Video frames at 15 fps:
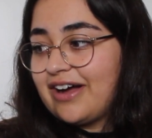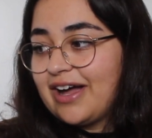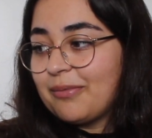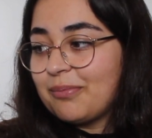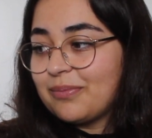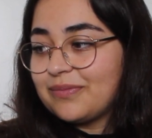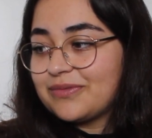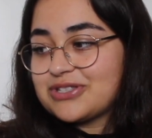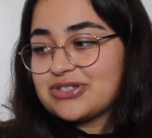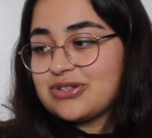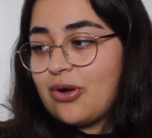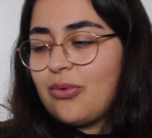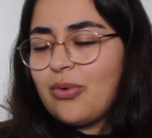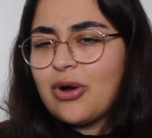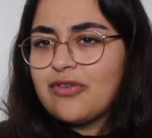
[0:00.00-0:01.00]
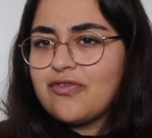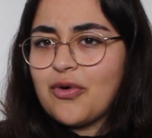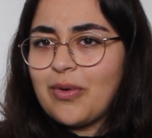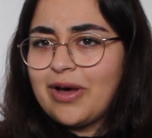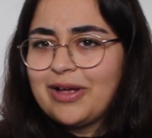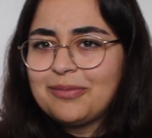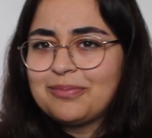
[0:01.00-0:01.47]
I'm so
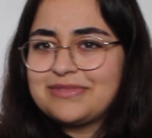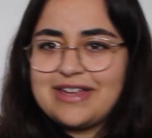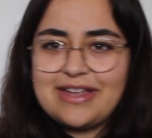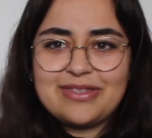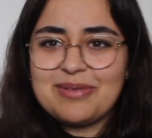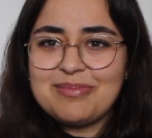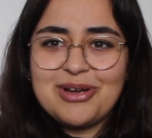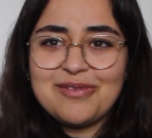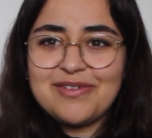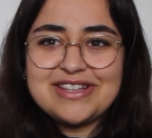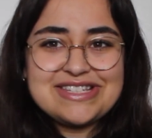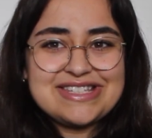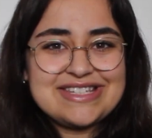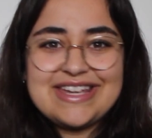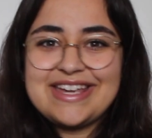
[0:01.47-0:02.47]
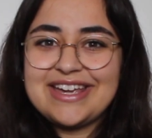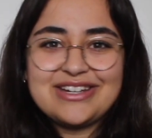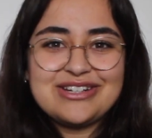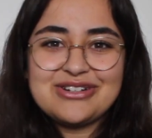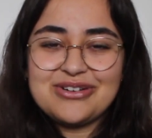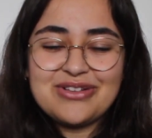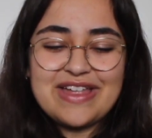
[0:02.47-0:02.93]
overwhelmed at the moment seeing
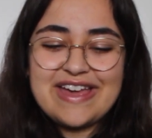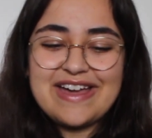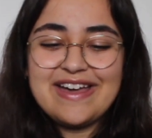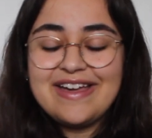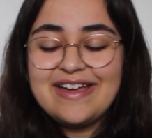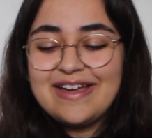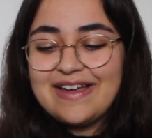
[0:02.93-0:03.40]
it all there,